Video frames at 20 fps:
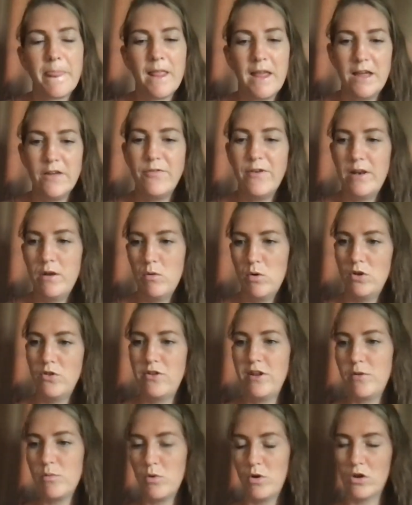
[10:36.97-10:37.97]
if anyone
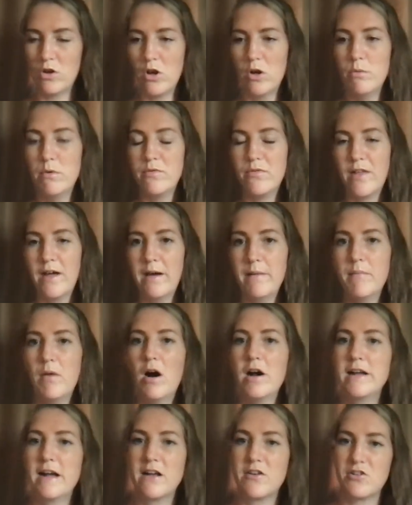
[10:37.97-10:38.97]
did want to go with them,
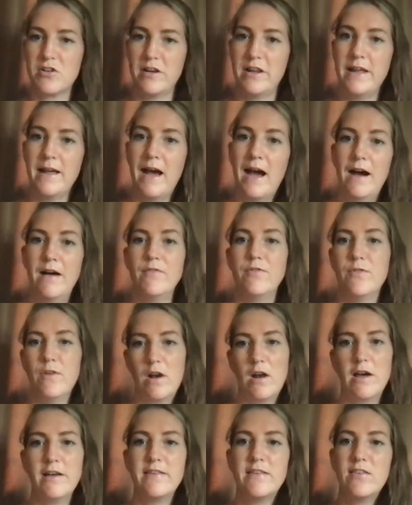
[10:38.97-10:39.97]
I actually have a
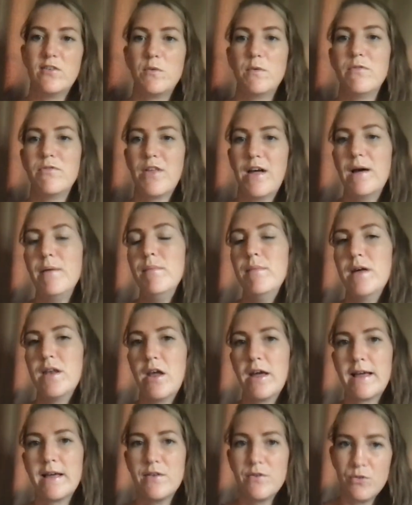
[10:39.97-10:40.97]
license with them, and
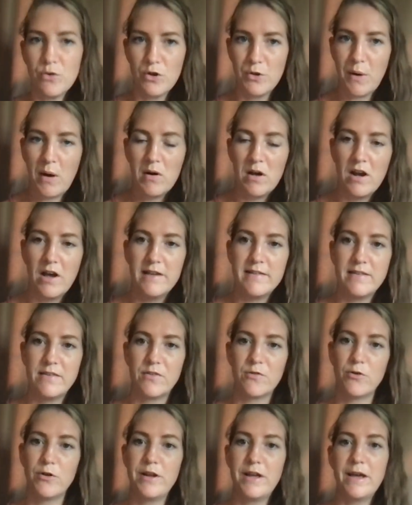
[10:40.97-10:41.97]
I can sort you out a license
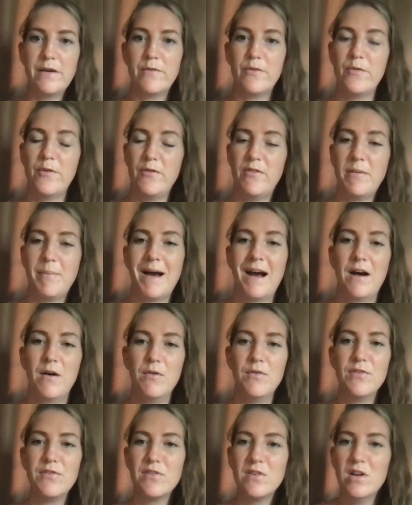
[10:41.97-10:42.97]
for a year for
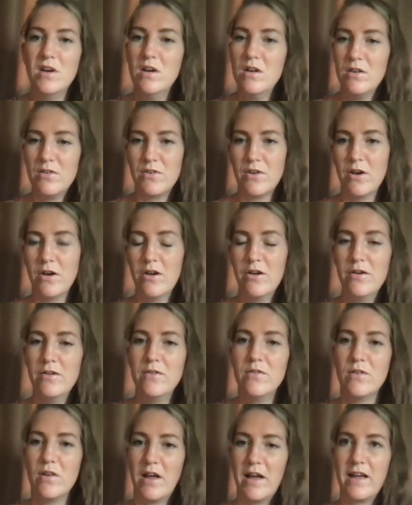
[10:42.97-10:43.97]
£50. So
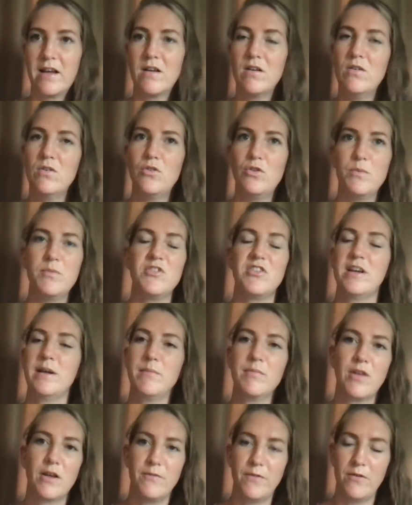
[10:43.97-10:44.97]
like super cheap.
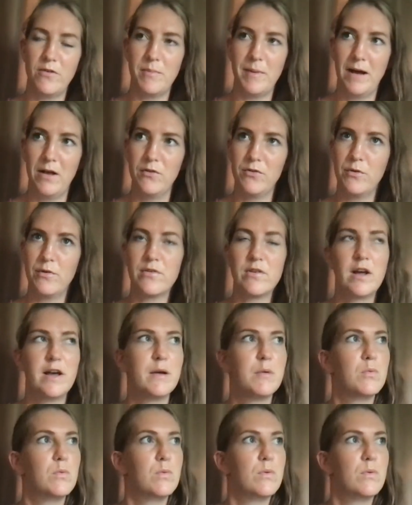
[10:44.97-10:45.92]
So £50, it's like,